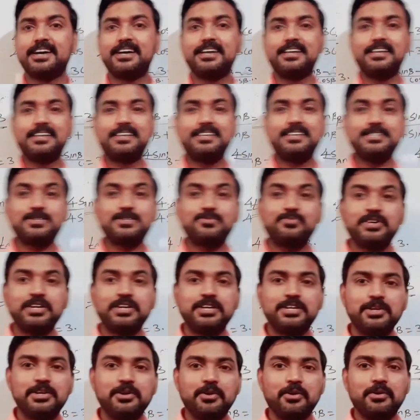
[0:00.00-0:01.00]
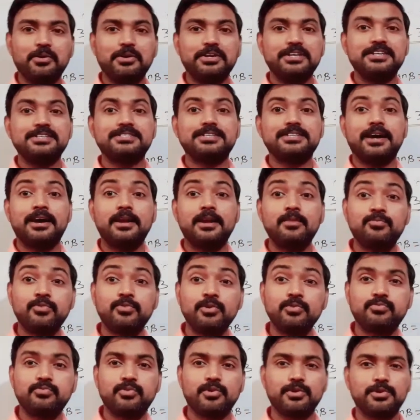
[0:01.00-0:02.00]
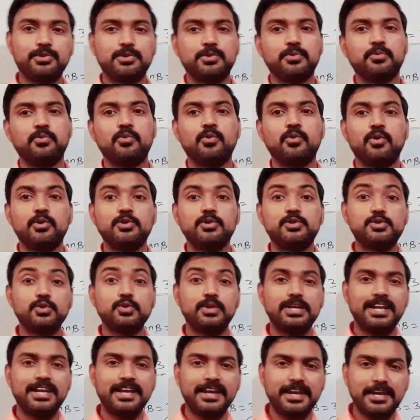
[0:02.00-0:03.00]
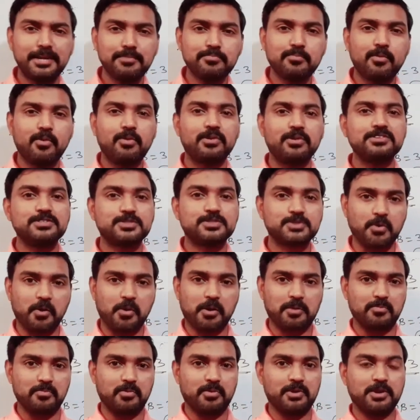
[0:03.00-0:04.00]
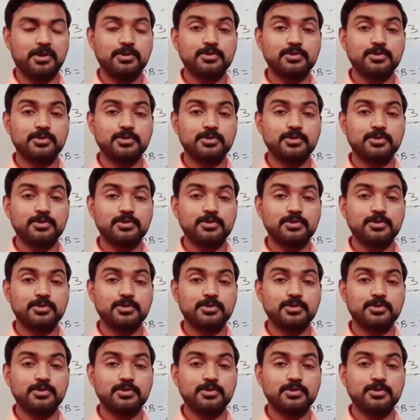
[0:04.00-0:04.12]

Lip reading: this video is helpful for you to learn more, score more.